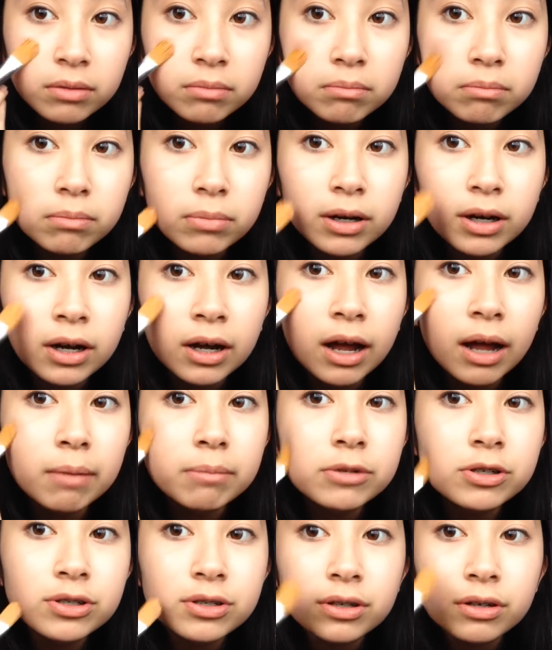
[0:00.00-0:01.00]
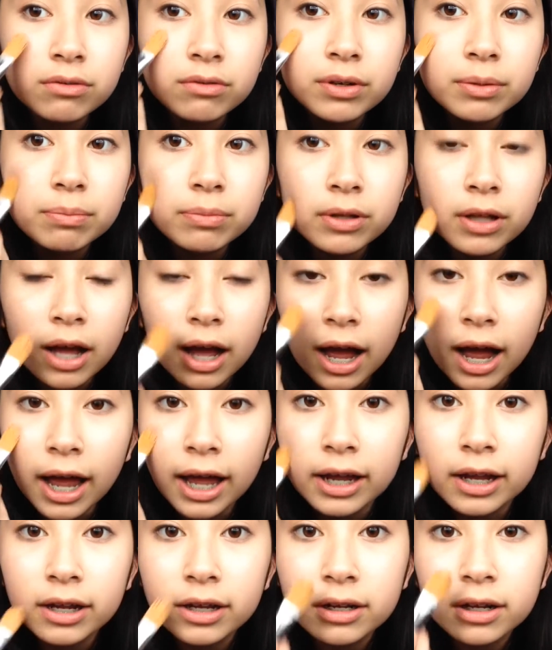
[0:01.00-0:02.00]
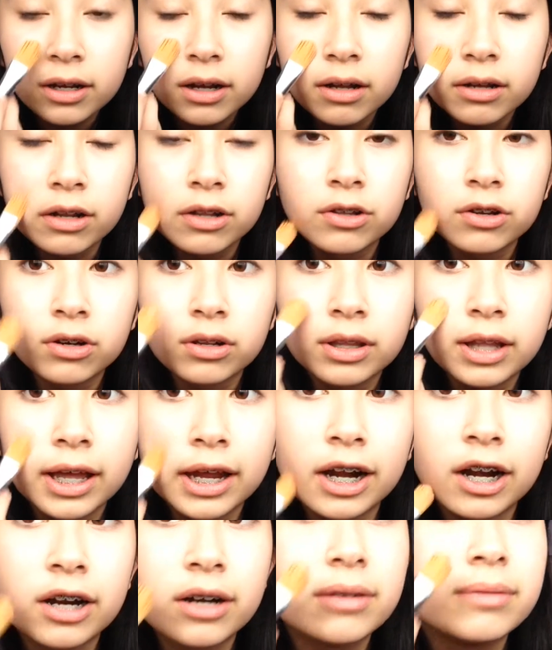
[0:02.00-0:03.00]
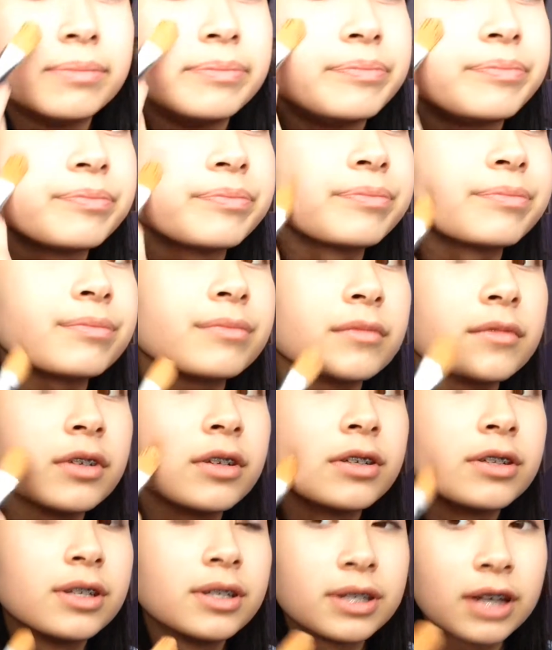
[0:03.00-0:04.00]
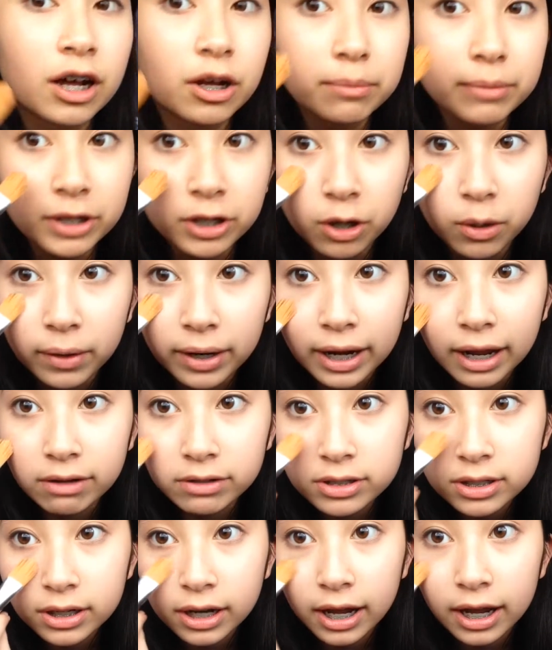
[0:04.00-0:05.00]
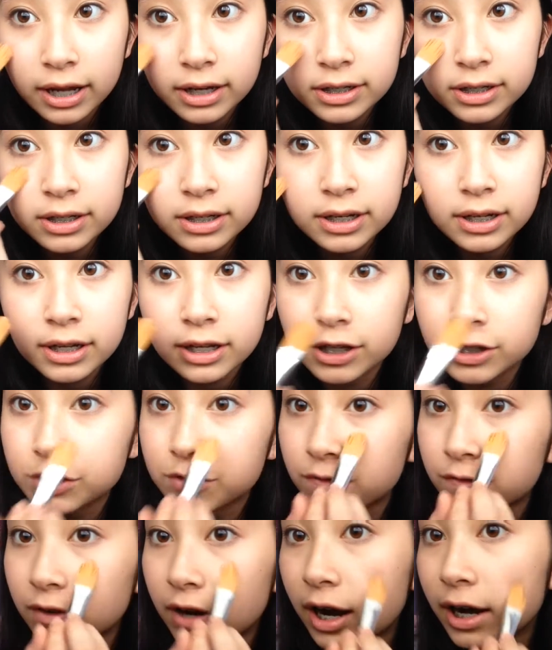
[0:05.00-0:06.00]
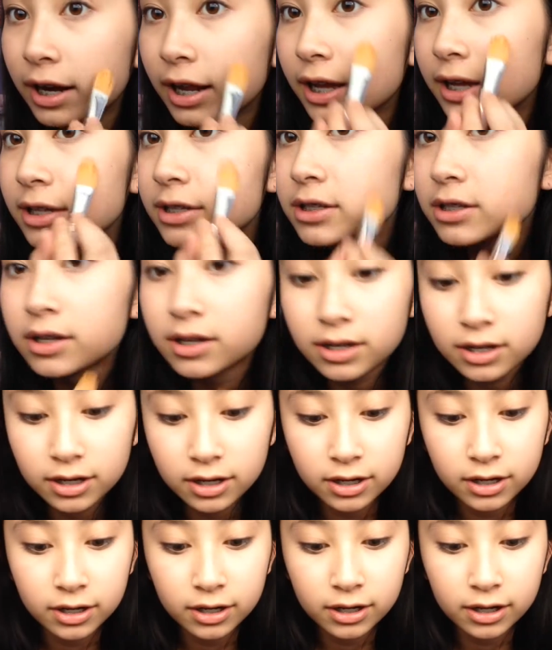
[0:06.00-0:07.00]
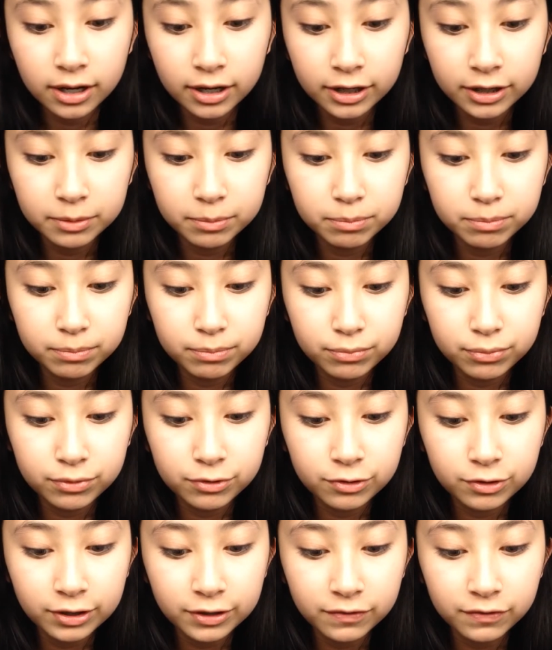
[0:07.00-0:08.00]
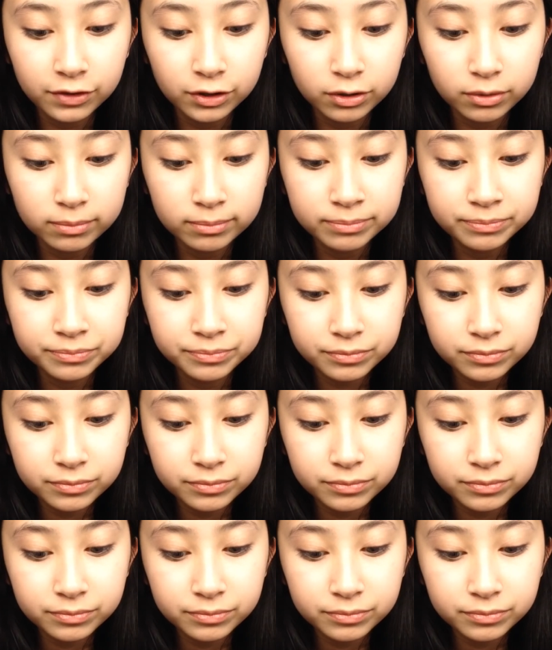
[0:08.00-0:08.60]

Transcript: but I'm just going to apply another layer. Since I'll be going out tonight, it's Fridays. I pre-film